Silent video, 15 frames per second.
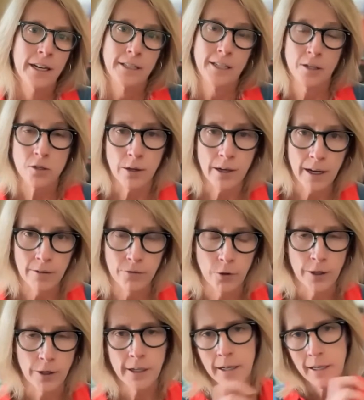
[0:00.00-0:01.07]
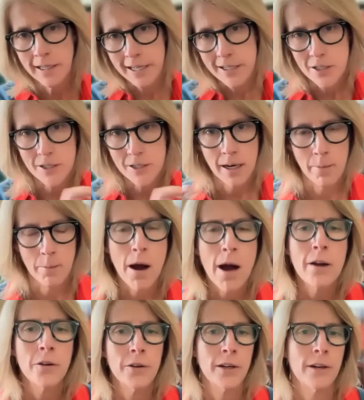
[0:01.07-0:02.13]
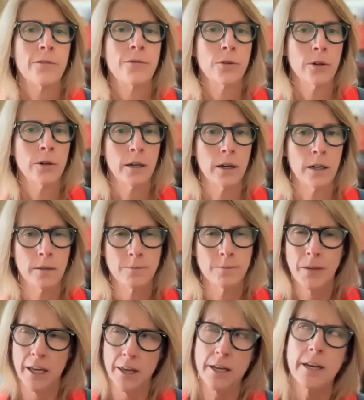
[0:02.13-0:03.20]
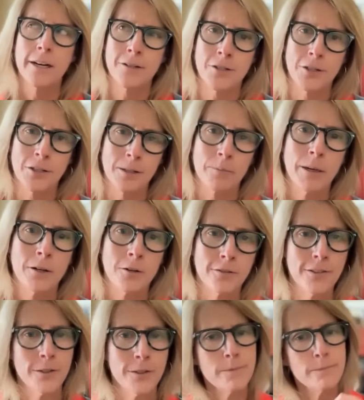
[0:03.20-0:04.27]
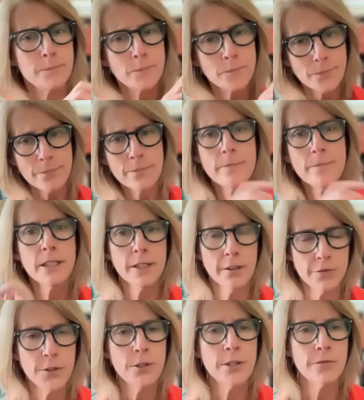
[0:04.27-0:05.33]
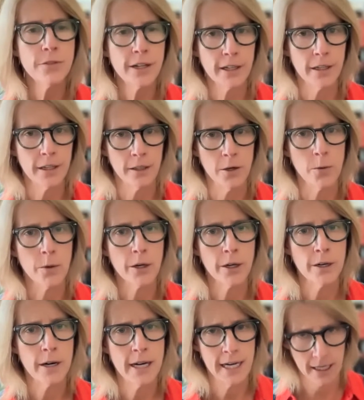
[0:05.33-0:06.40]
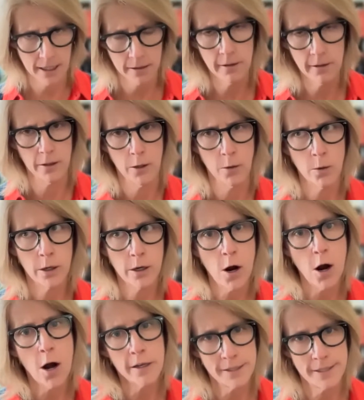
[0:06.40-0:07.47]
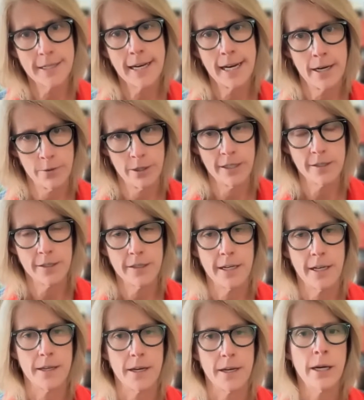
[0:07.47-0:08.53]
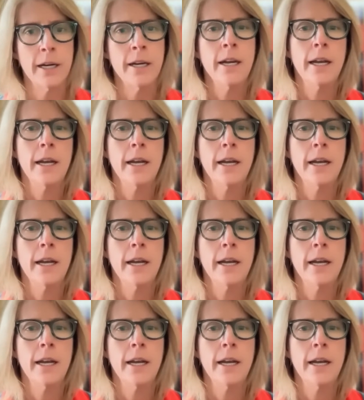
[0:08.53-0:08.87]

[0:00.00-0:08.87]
Central California, and I modeled it for, I think I actually did Bakersfield, a few different lower cost counties, I'll say it that way,